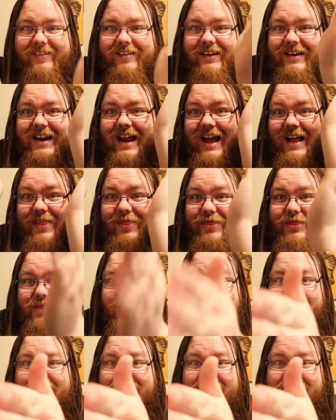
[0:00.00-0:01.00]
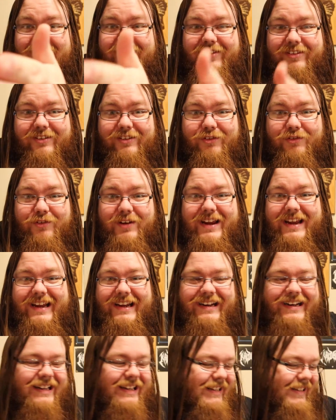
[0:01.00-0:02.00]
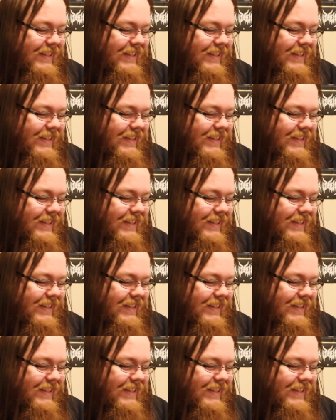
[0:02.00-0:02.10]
and not the screen.